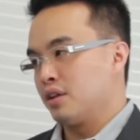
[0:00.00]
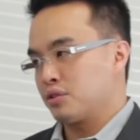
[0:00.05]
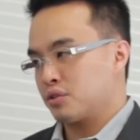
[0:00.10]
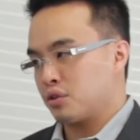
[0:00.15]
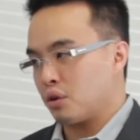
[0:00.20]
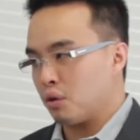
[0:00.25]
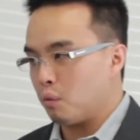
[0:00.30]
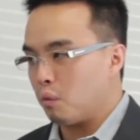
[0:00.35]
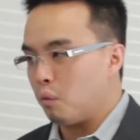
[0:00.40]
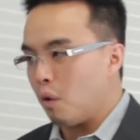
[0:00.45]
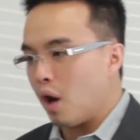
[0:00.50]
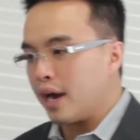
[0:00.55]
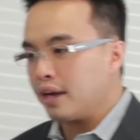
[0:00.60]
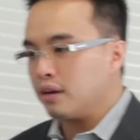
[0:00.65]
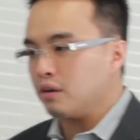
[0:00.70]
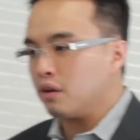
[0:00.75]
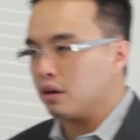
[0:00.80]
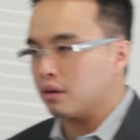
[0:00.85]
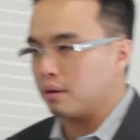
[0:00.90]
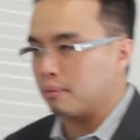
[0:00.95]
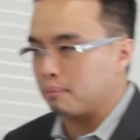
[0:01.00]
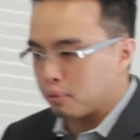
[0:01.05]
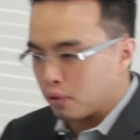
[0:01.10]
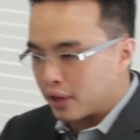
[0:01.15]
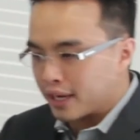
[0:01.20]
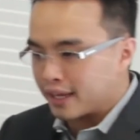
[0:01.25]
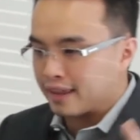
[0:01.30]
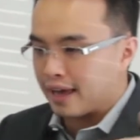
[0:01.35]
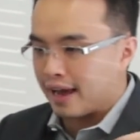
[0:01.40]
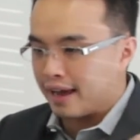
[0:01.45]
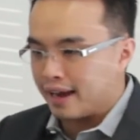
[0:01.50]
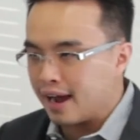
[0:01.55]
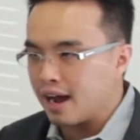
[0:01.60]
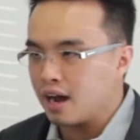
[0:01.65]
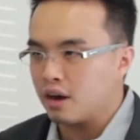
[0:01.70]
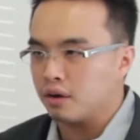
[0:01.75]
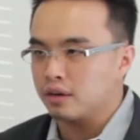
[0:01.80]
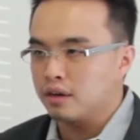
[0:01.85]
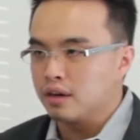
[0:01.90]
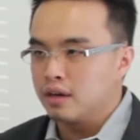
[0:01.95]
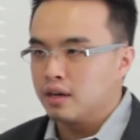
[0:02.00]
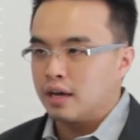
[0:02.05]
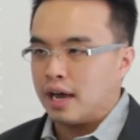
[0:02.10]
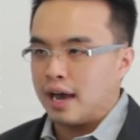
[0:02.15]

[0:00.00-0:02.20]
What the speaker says: So why not bring that out